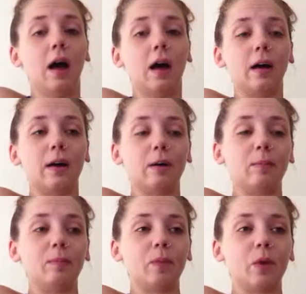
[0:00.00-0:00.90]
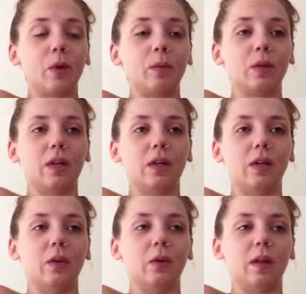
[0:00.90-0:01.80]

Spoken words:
So I'm sure he knew,